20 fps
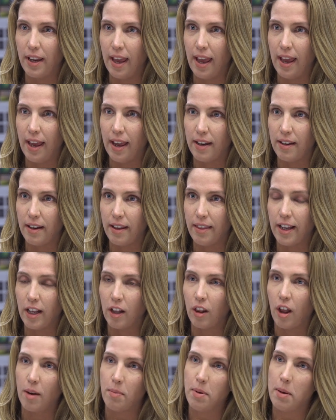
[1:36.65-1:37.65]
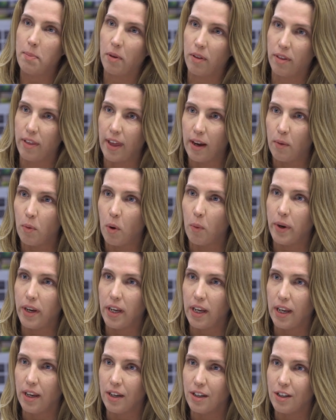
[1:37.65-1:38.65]
And I think a lot of people think, well, we
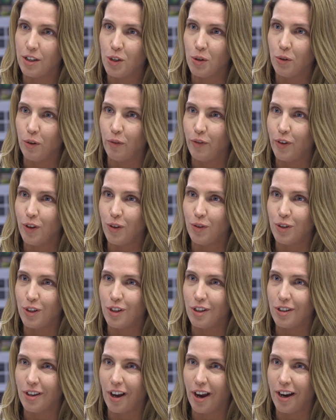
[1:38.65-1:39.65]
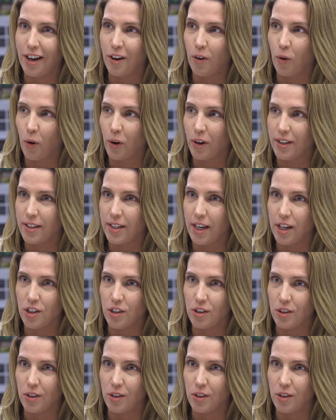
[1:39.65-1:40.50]
need to infuse design in an organization,